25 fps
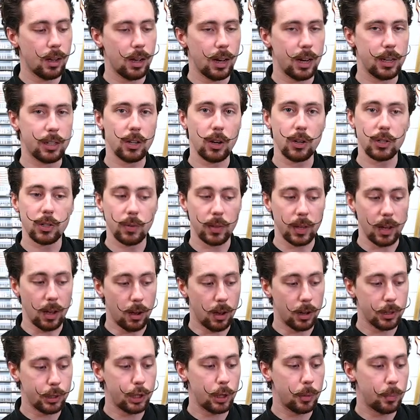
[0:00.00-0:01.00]
In terms of the
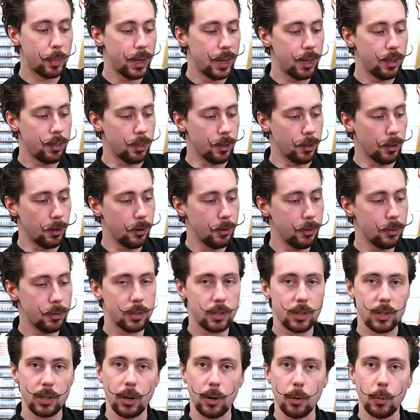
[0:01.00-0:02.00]
RGB though,
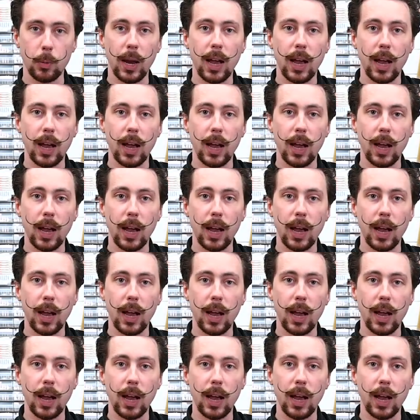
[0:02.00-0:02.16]
so we